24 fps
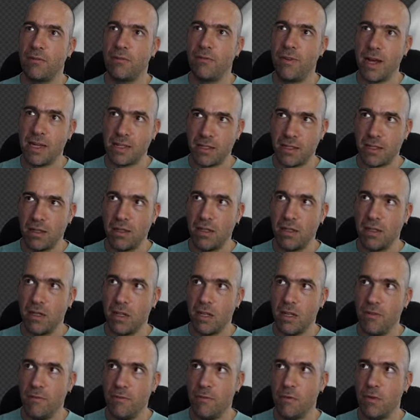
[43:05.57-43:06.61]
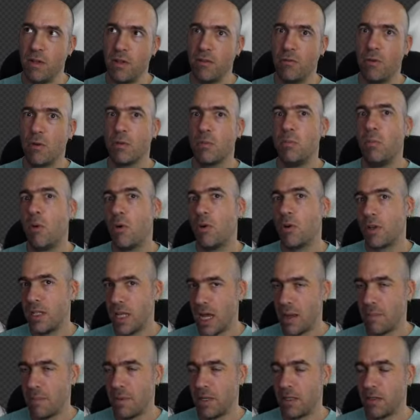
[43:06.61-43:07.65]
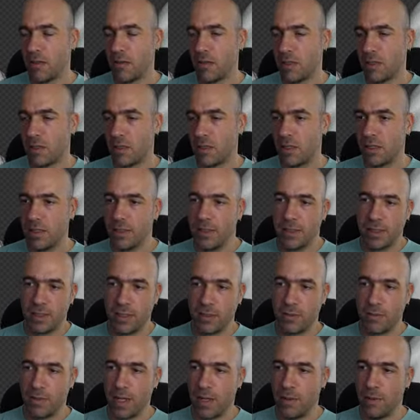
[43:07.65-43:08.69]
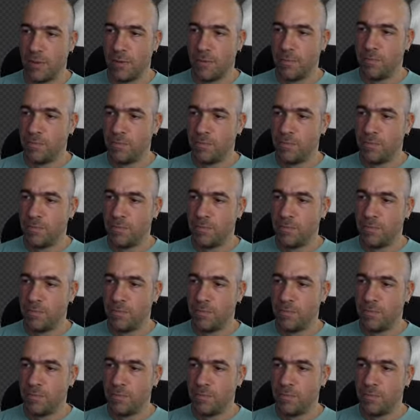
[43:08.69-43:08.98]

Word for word: faster if you devote more time into it. So yeah.